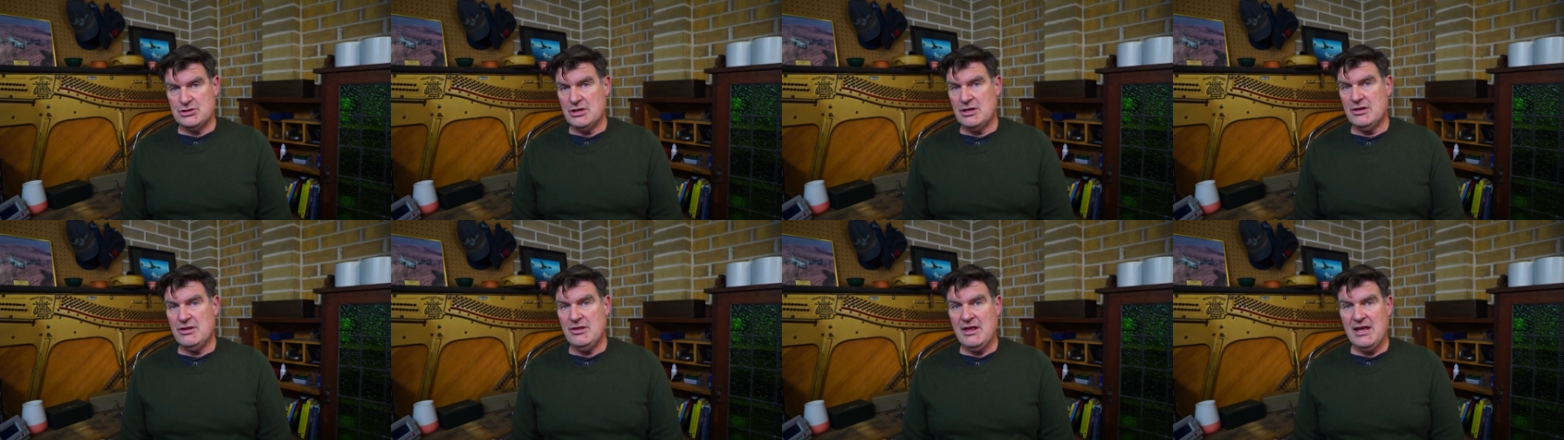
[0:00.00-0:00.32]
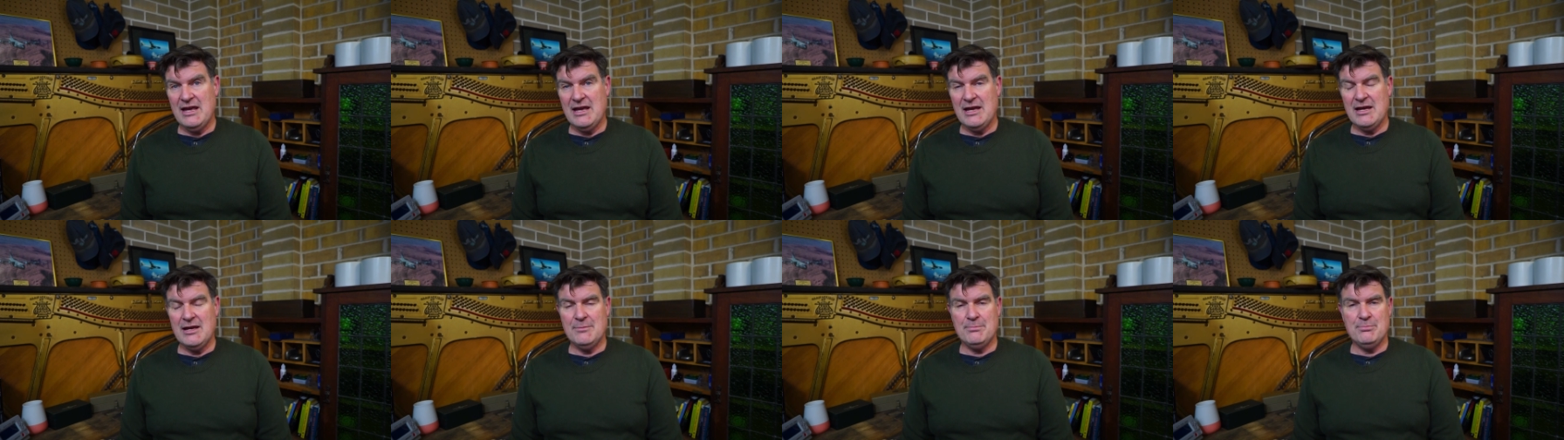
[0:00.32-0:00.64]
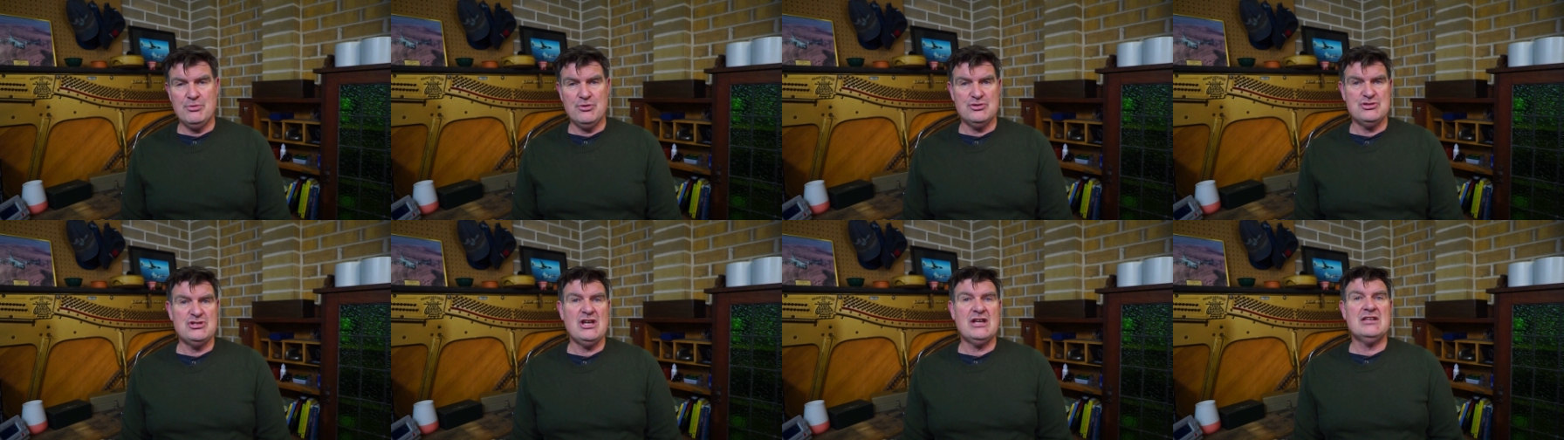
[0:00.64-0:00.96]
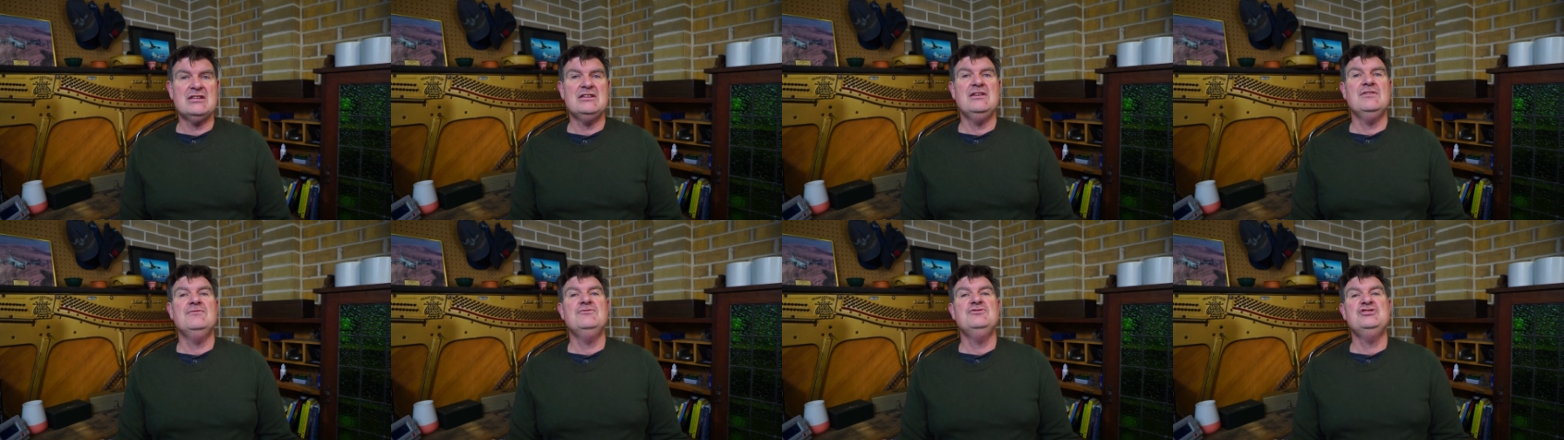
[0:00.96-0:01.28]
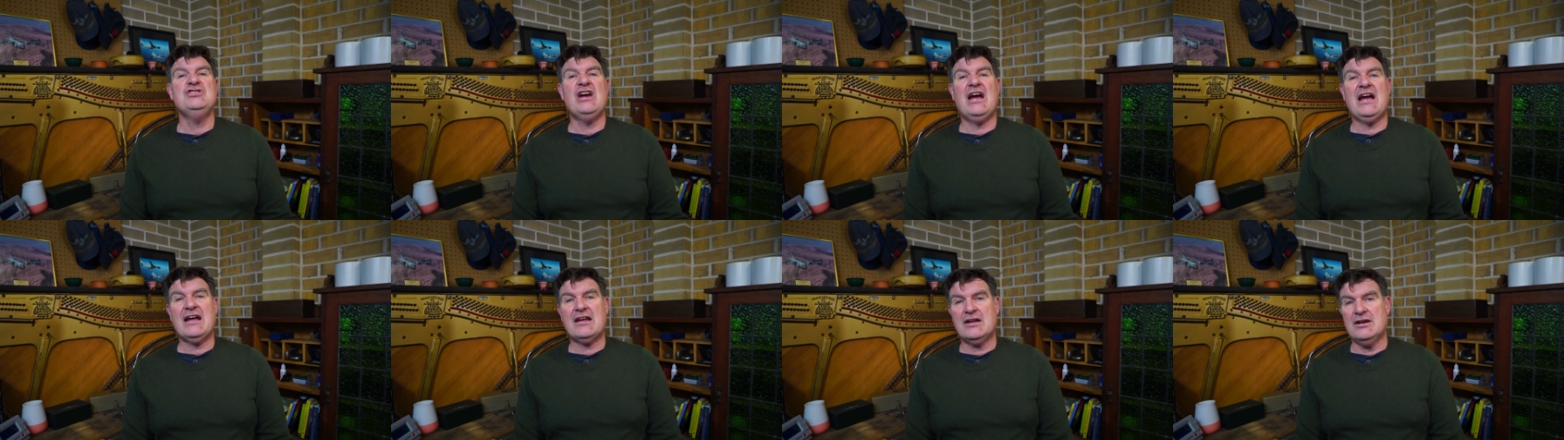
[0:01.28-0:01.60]
They're protective
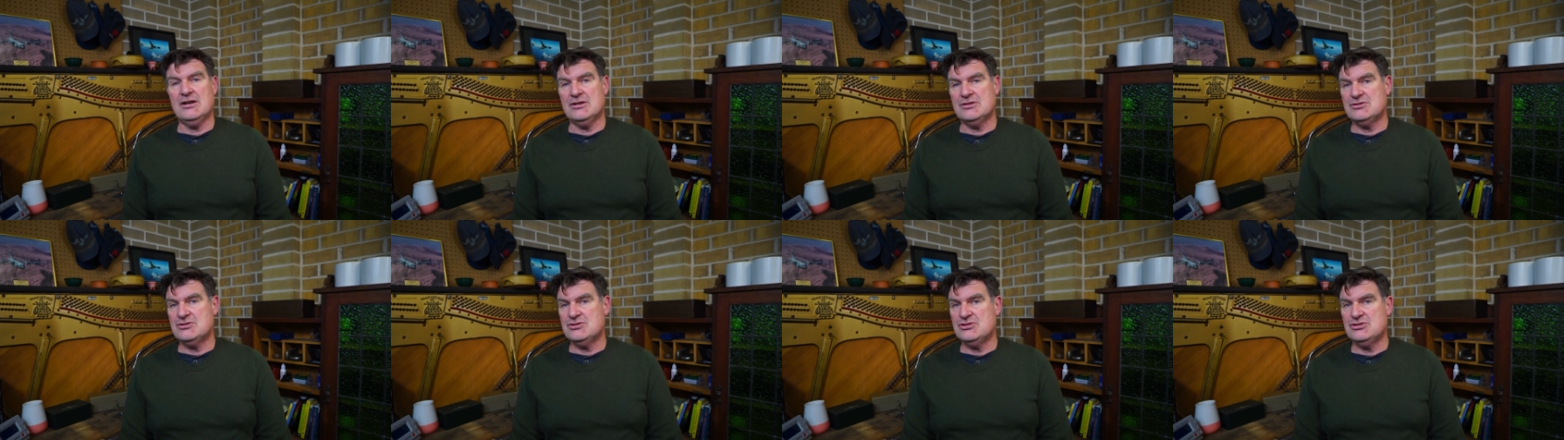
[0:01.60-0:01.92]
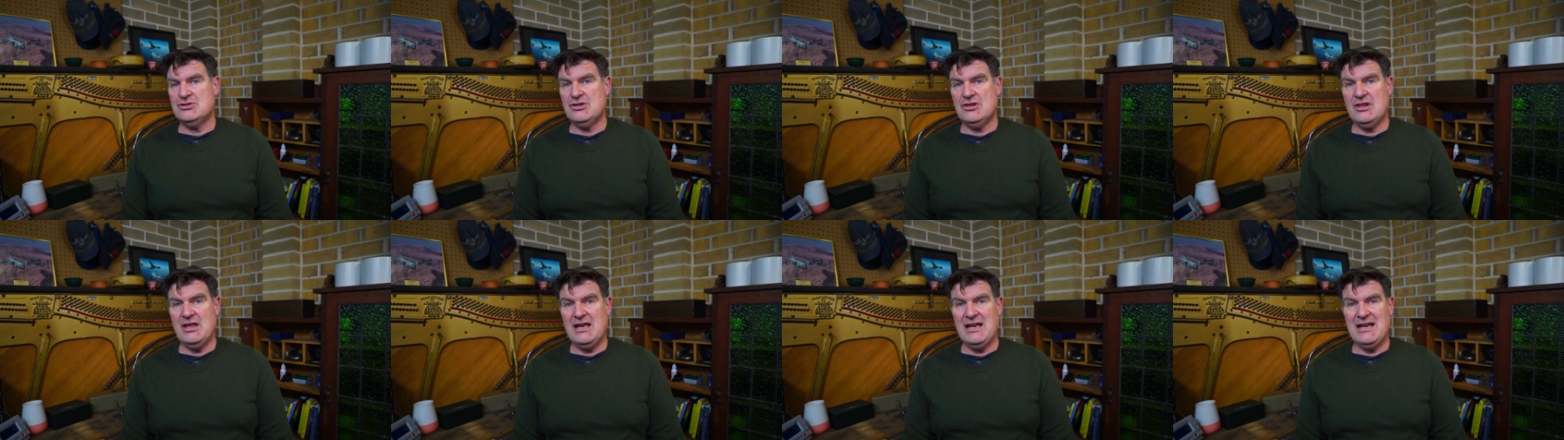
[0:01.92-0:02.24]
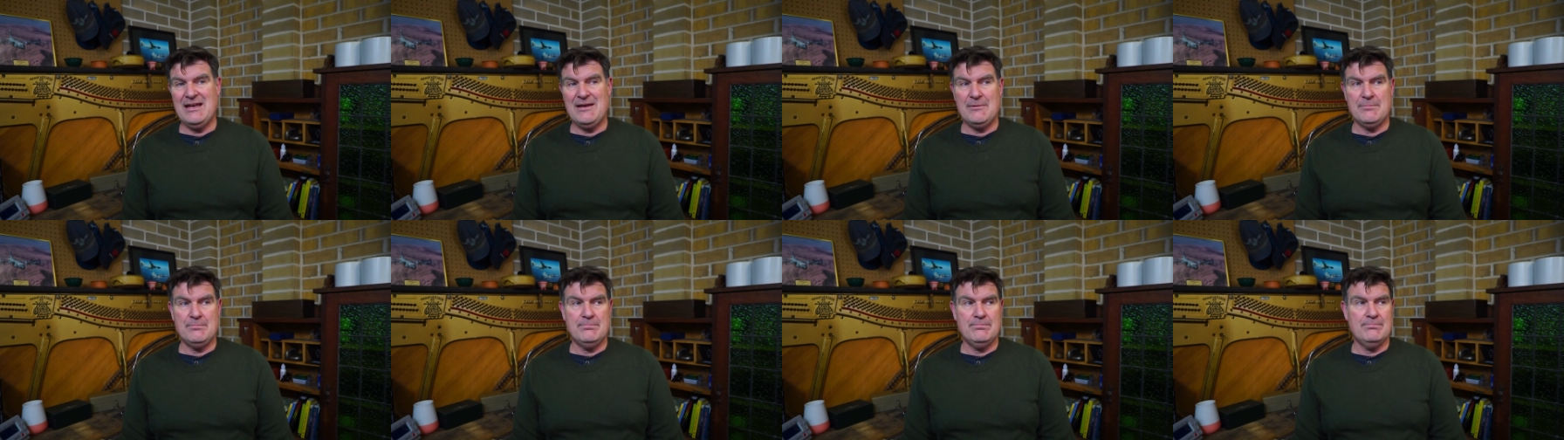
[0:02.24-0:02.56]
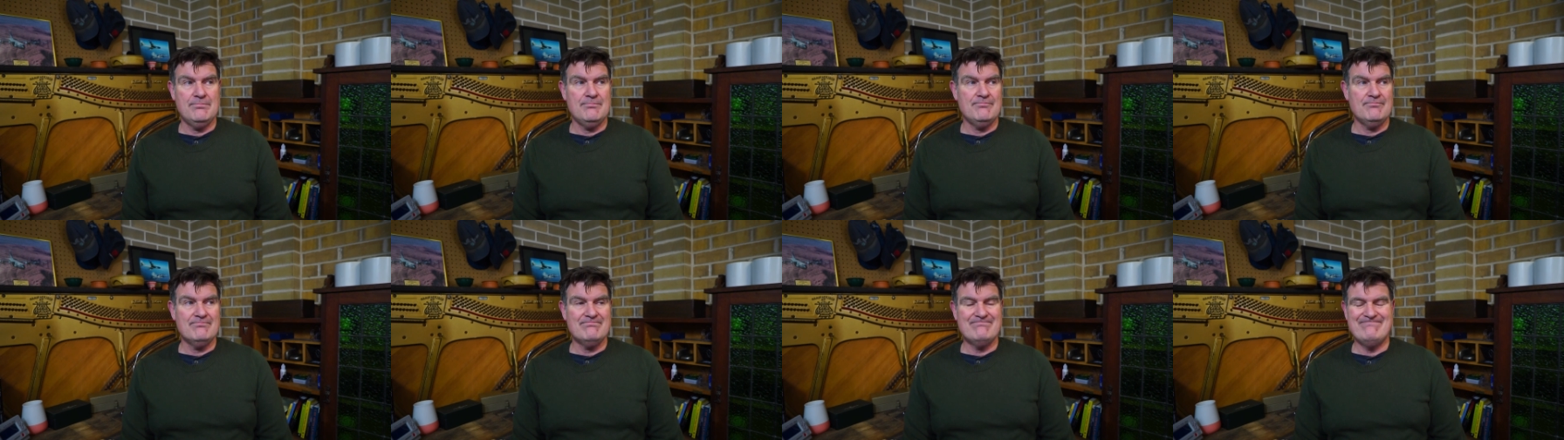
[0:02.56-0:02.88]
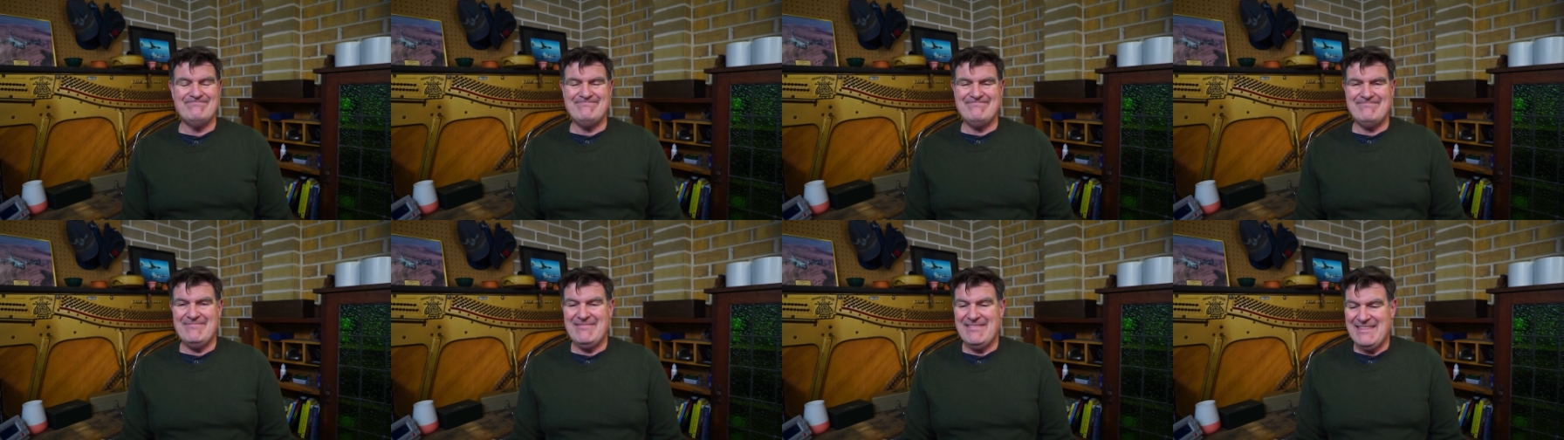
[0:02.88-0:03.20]
jackets. They're
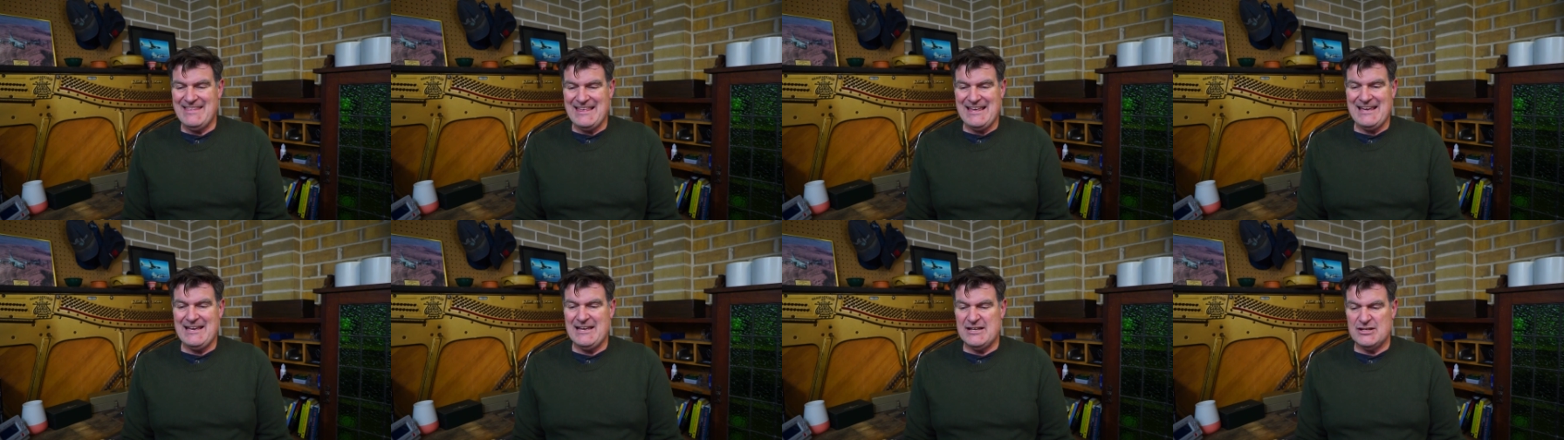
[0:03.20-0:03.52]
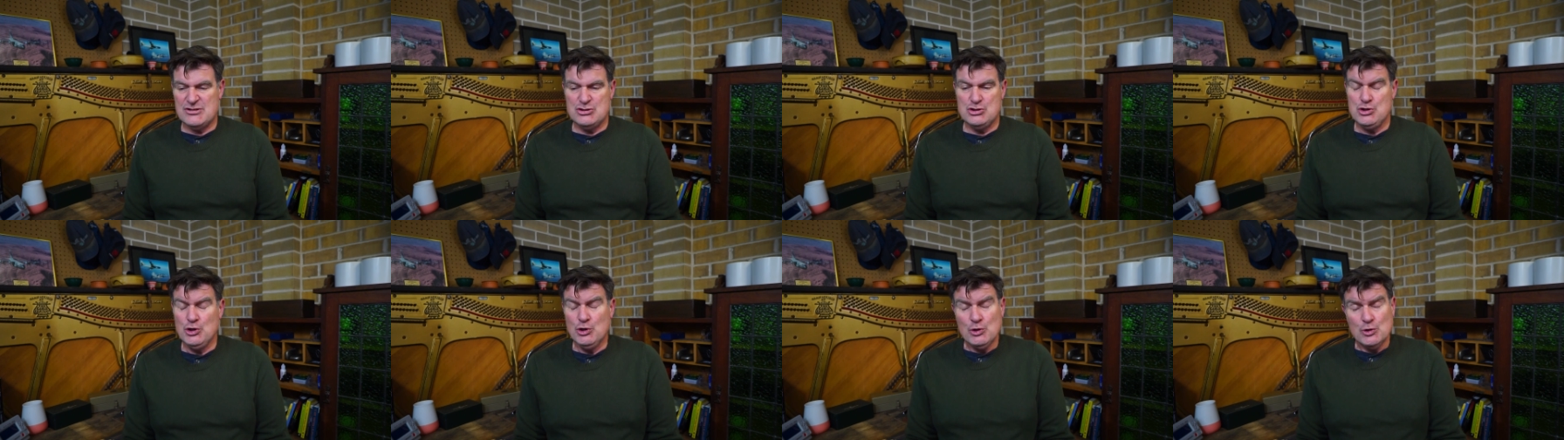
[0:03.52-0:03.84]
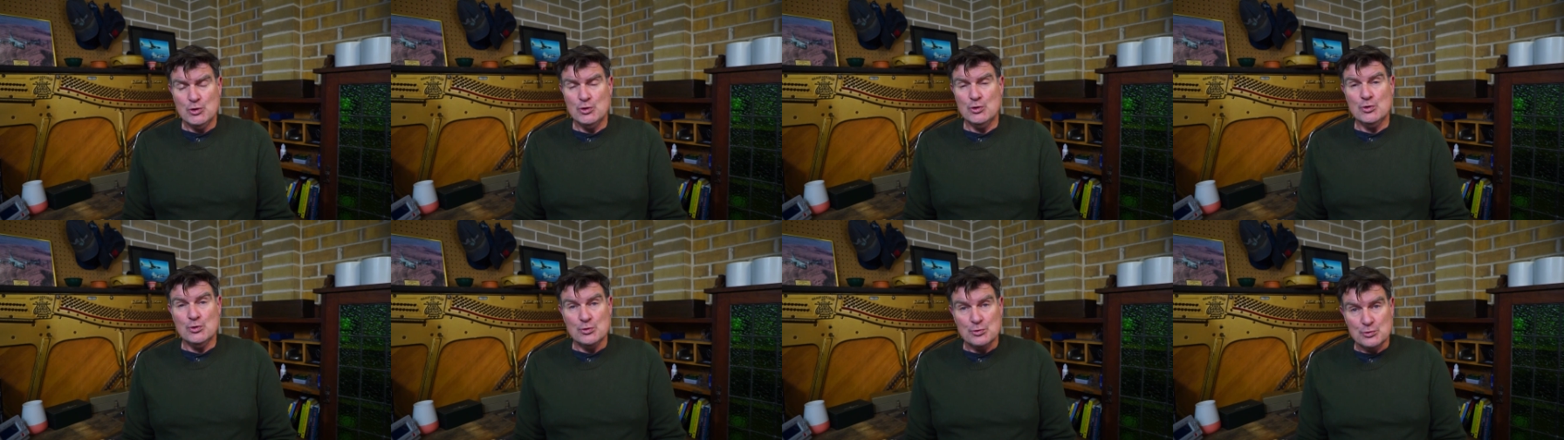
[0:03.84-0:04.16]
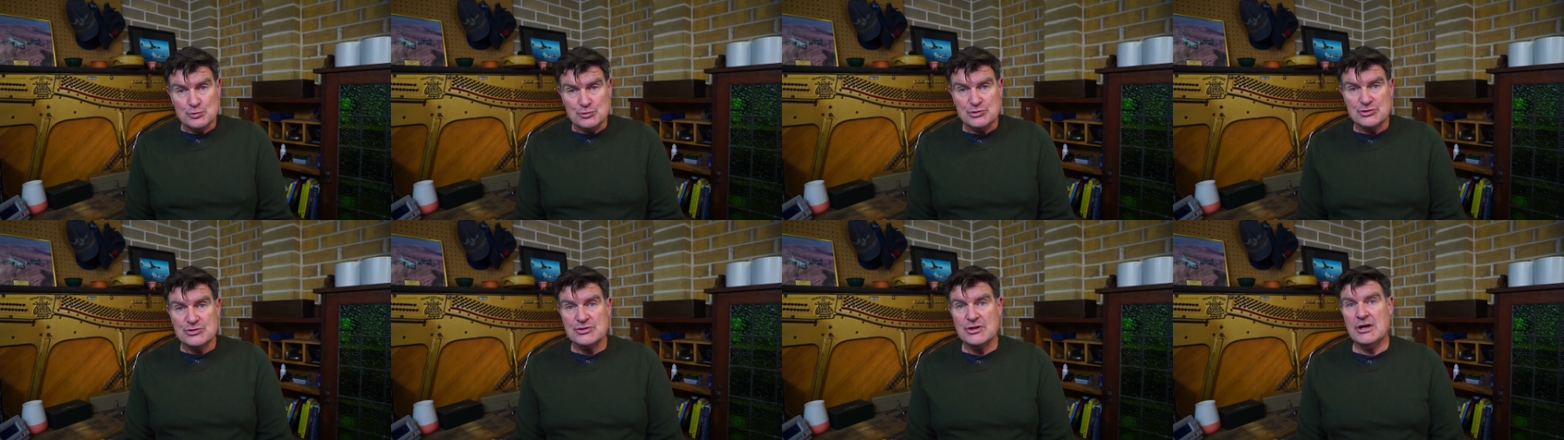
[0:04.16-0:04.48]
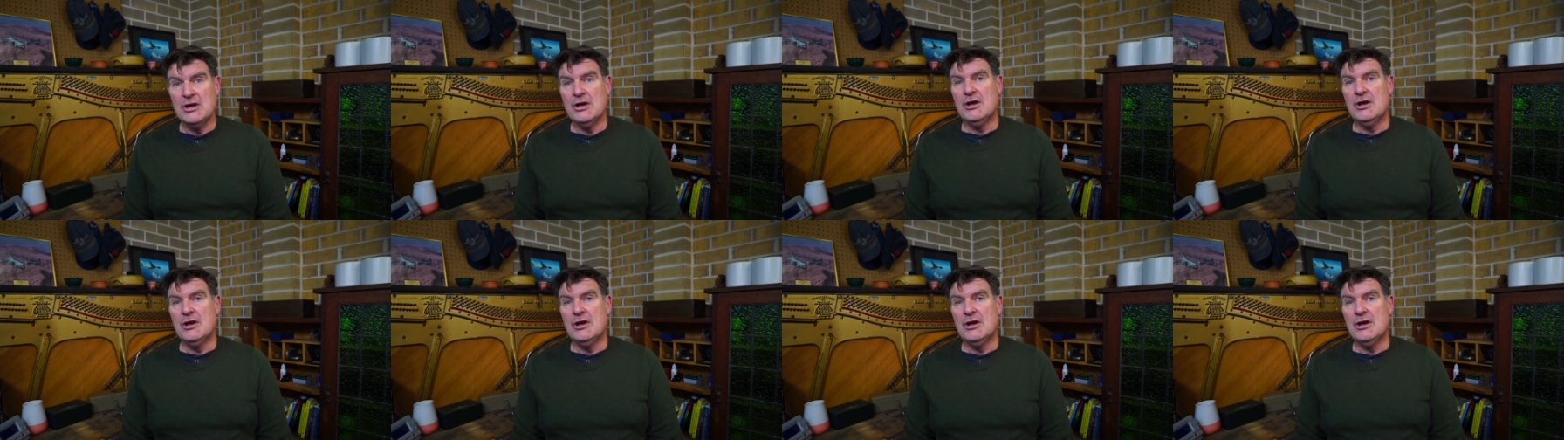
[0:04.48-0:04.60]
they're tools.